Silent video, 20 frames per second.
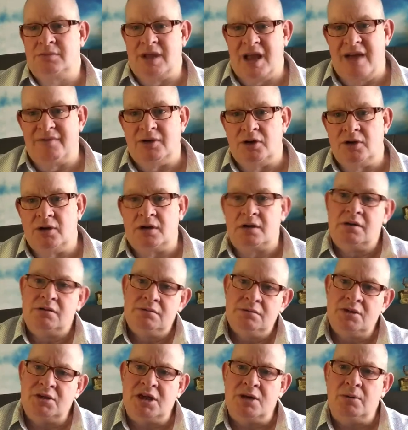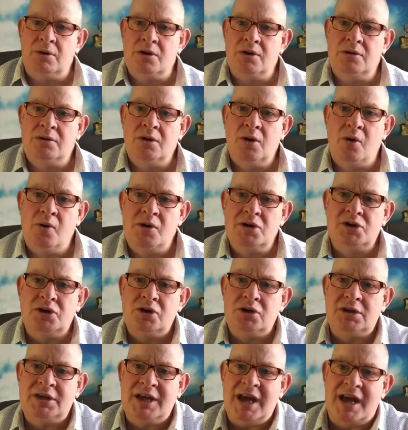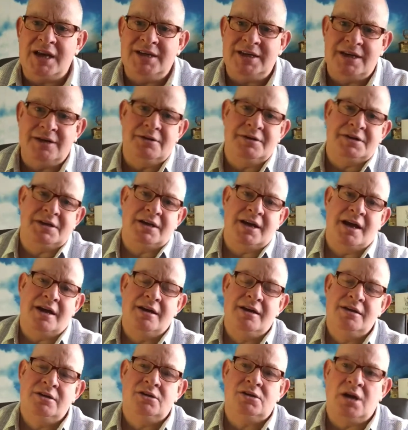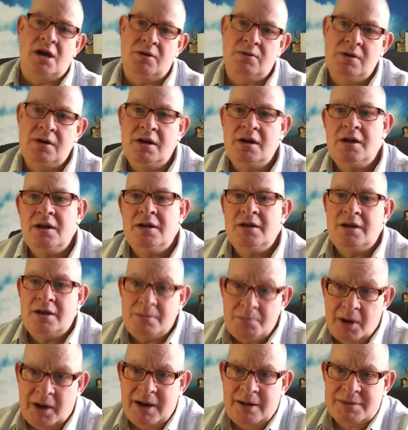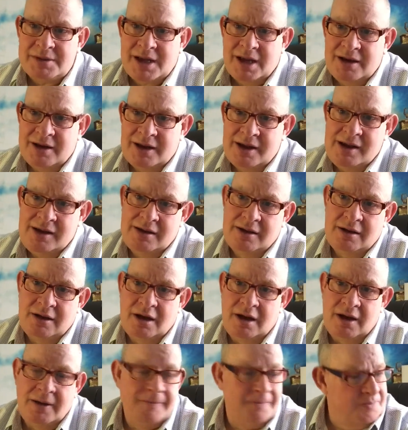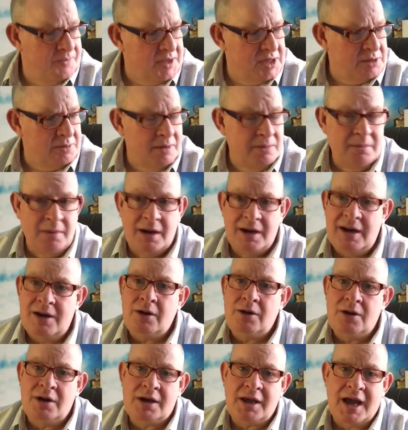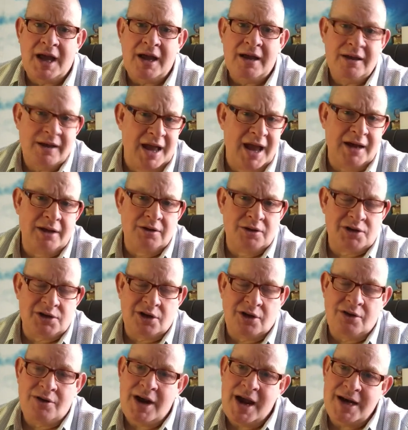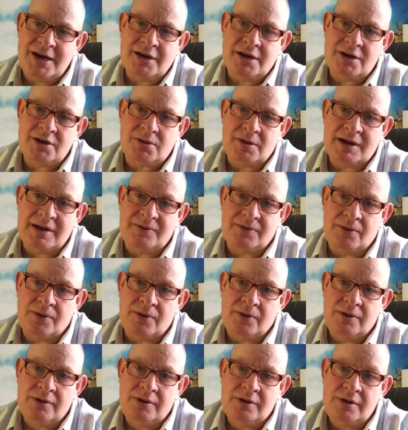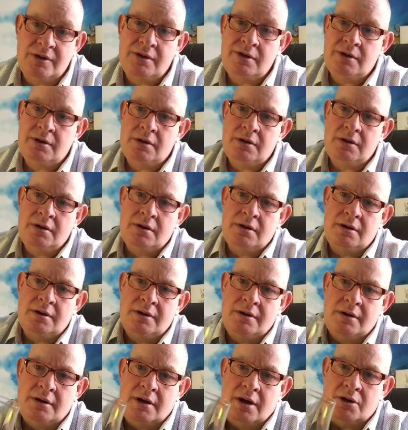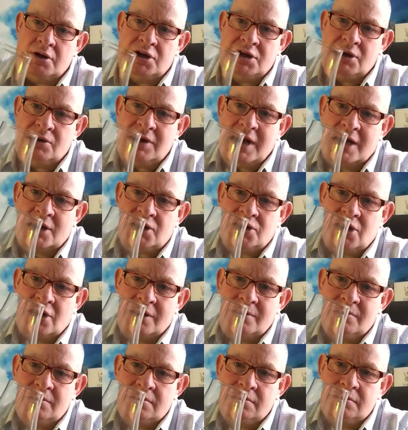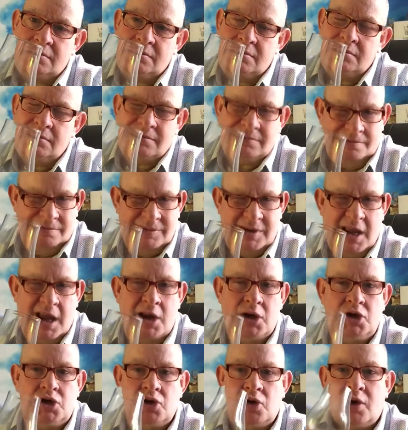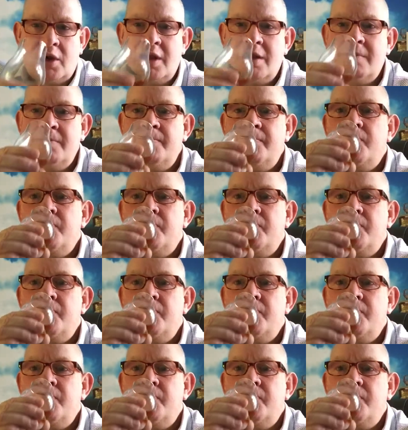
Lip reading: have a look, see what you. Always good to get a deal, isn't it? So, my name's Andy. This has been my little look at Angostura 1824. Until next time, enjoy.